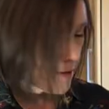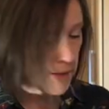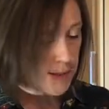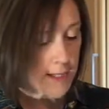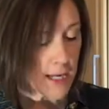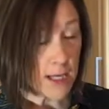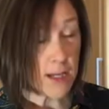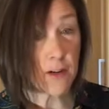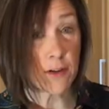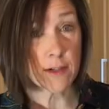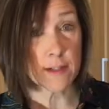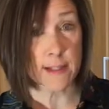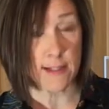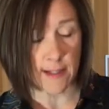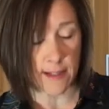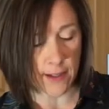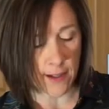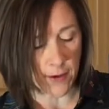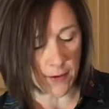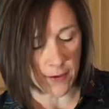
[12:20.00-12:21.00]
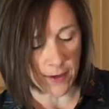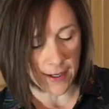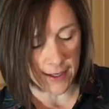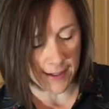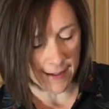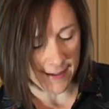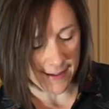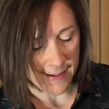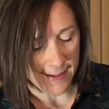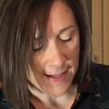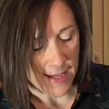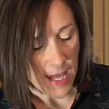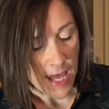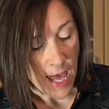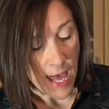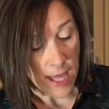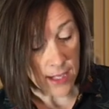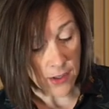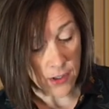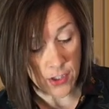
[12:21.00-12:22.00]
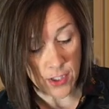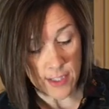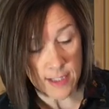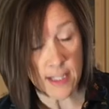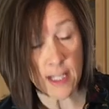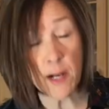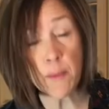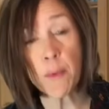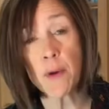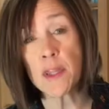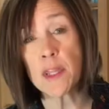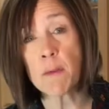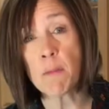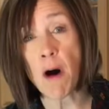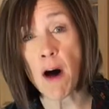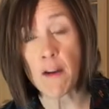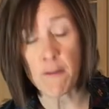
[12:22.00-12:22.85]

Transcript: Take your sealing ring and you're just going to put them on